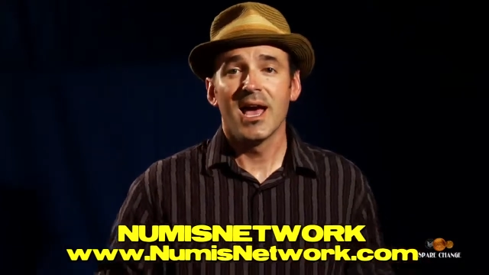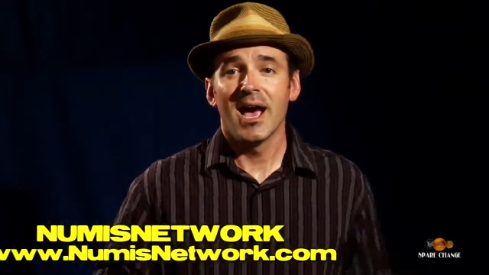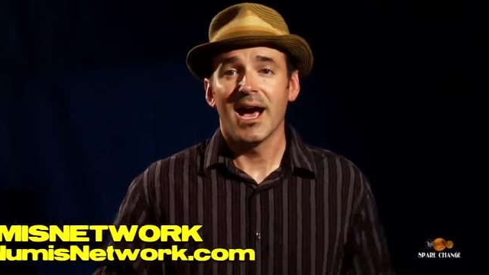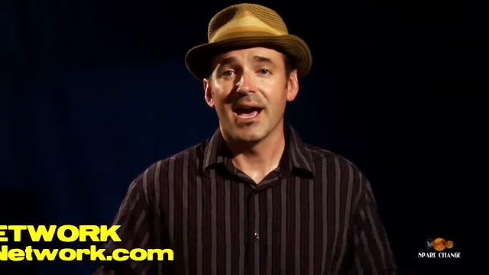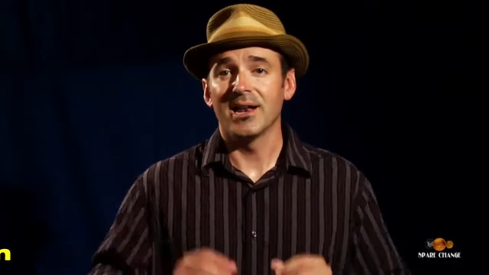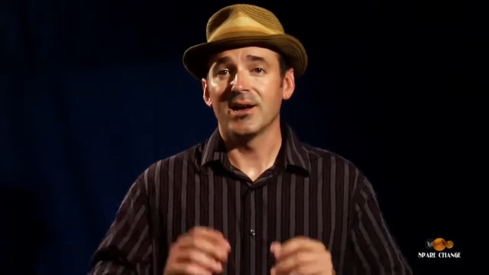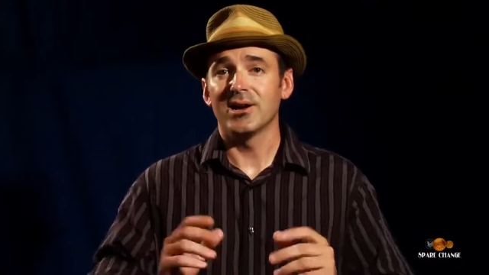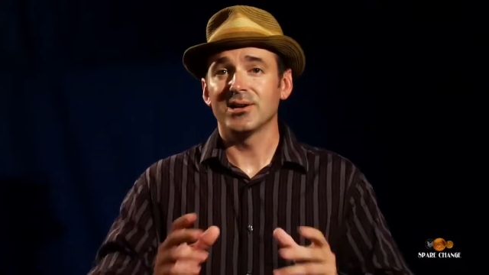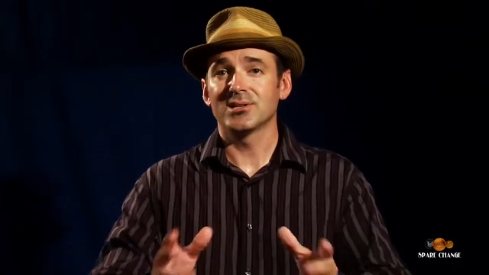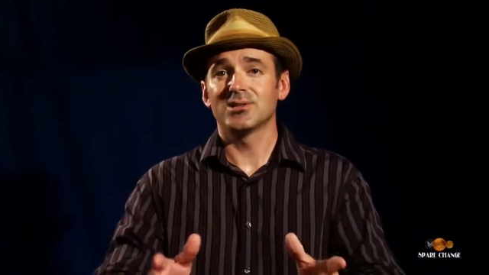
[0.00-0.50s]

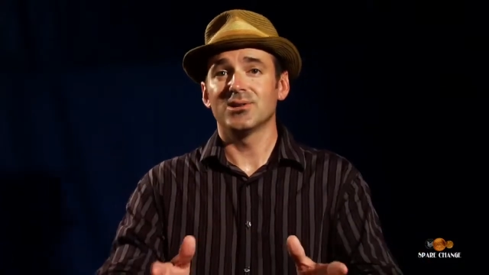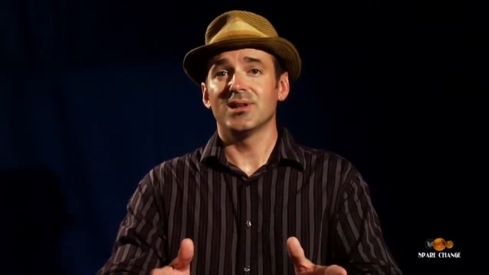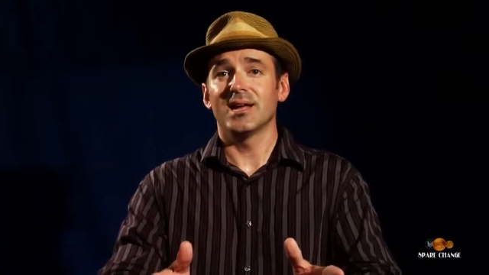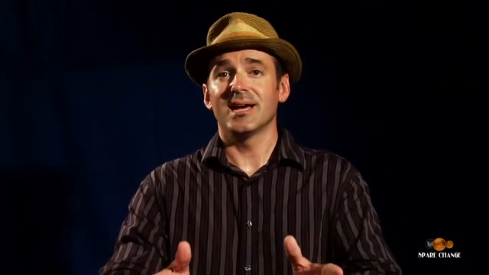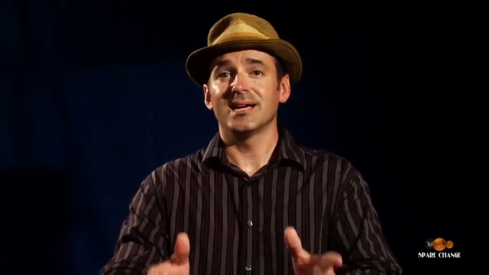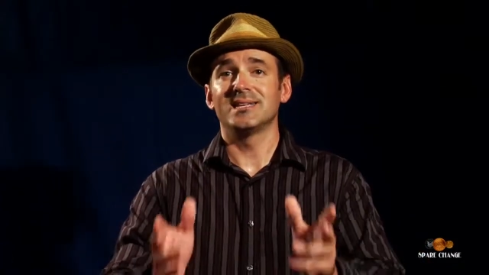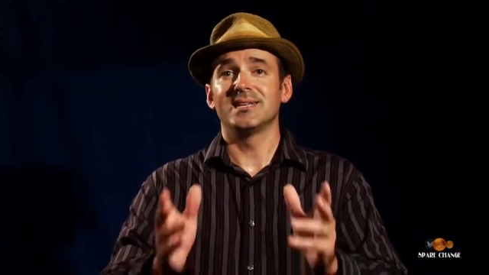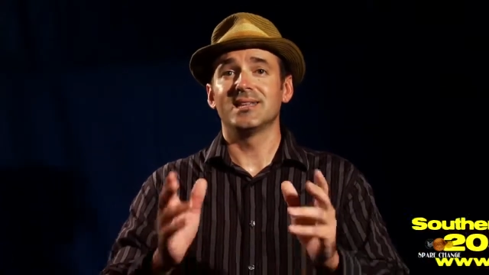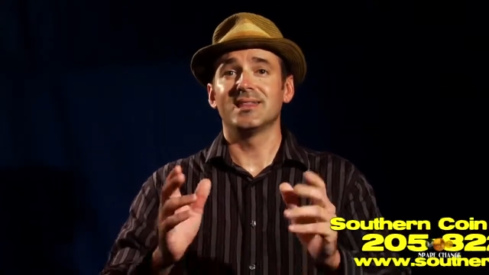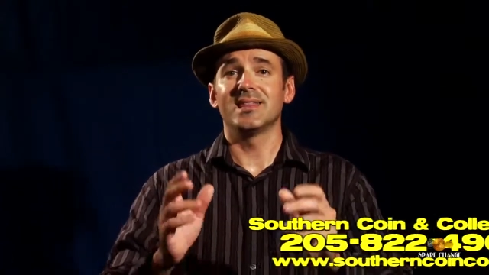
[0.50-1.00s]
I'd also
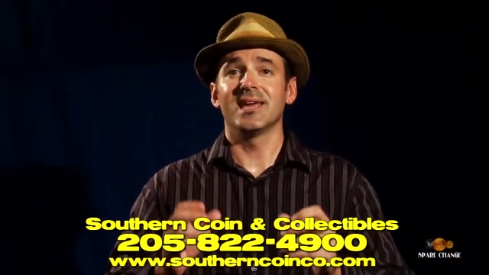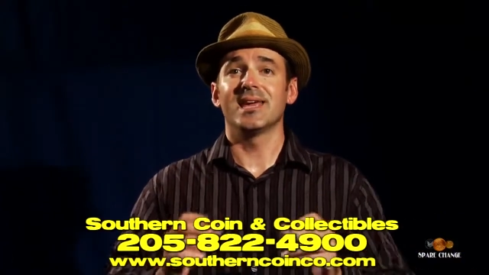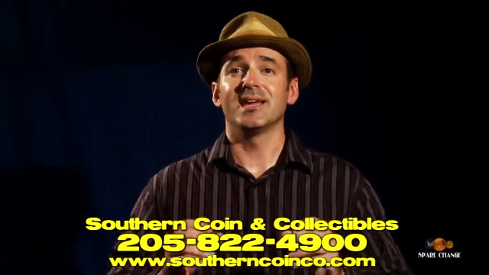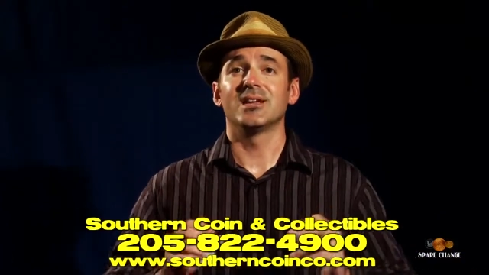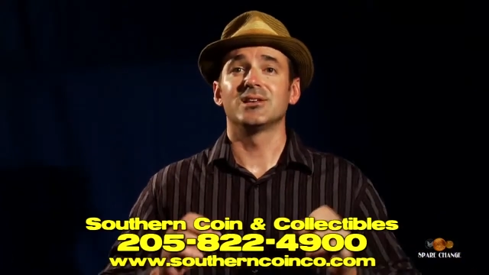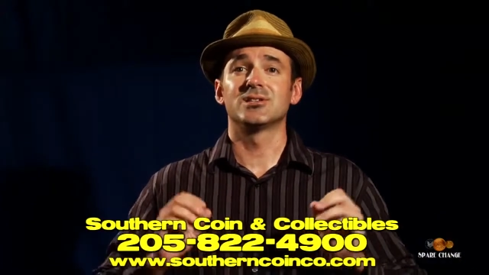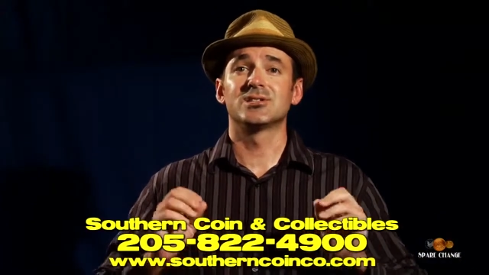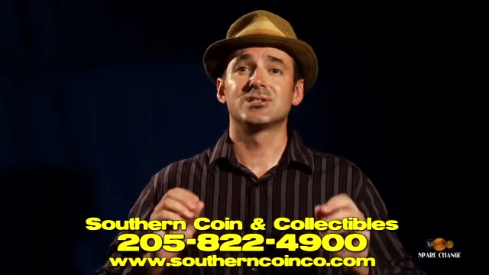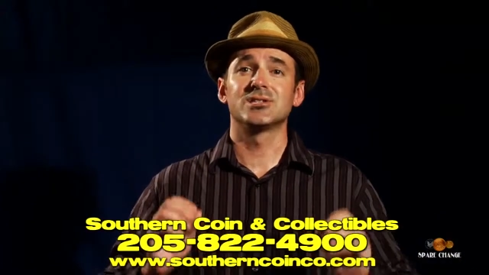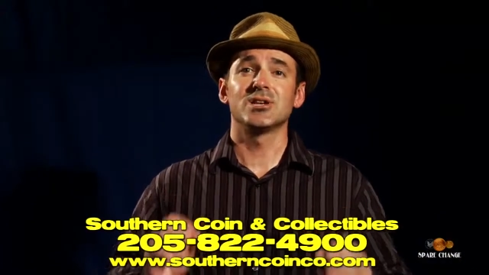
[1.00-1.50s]
like to thank
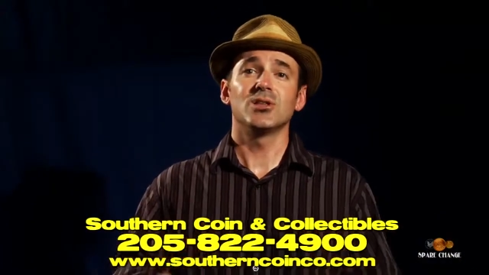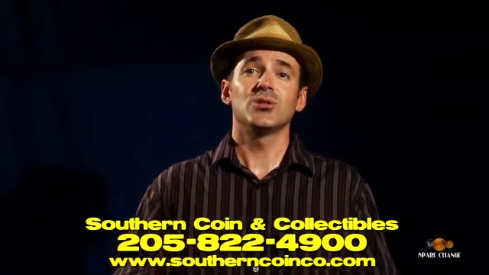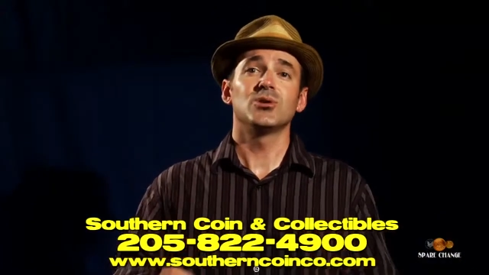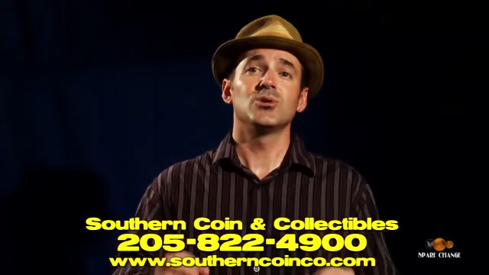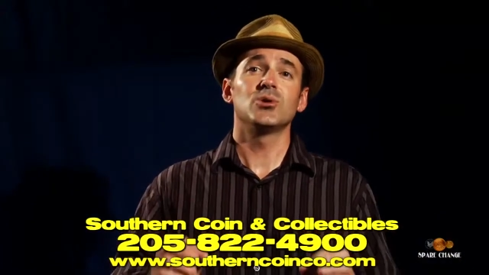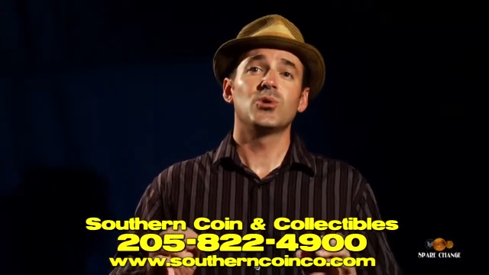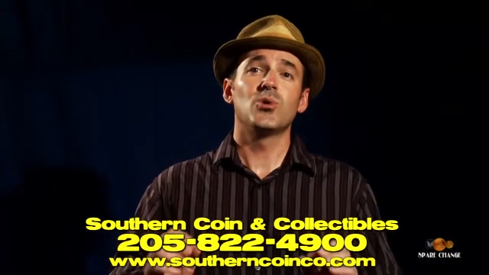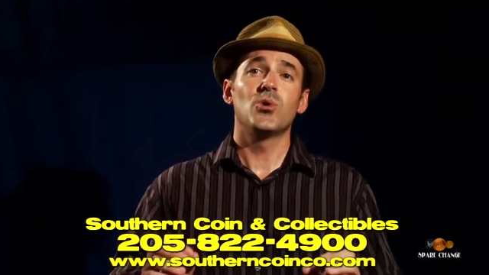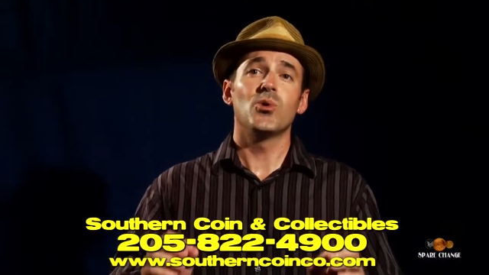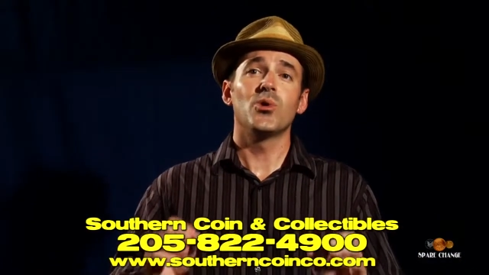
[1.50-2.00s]

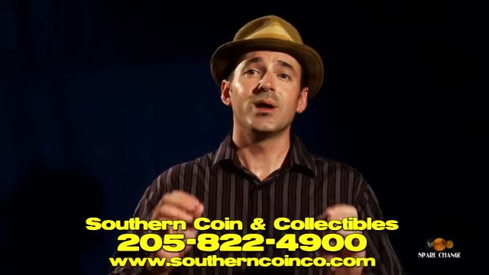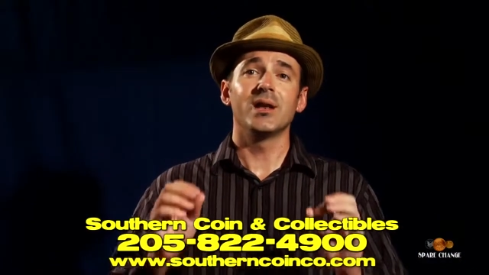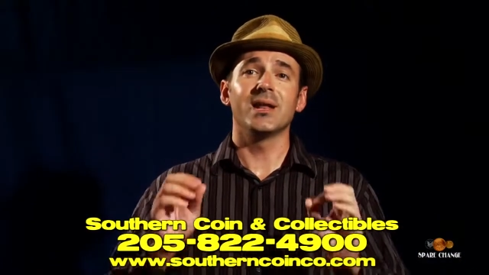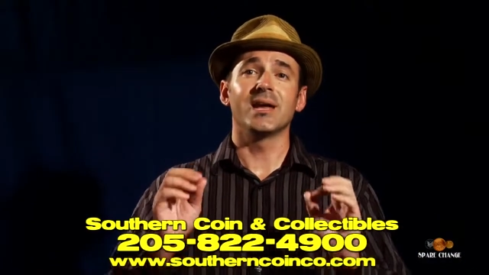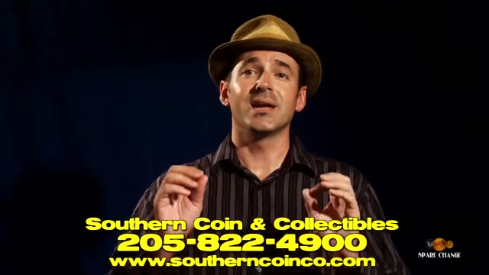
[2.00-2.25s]
Southern Coin